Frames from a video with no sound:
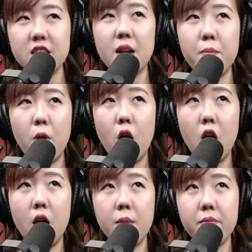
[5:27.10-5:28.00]
Singapore.
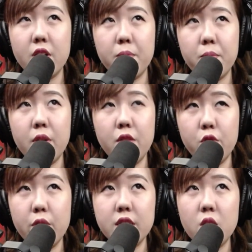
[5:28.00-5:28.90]
The
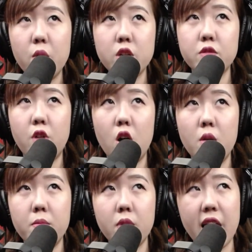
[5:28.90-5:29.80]
influencer was
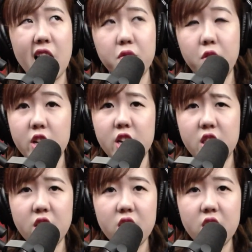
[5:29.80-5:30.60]
from California, I think.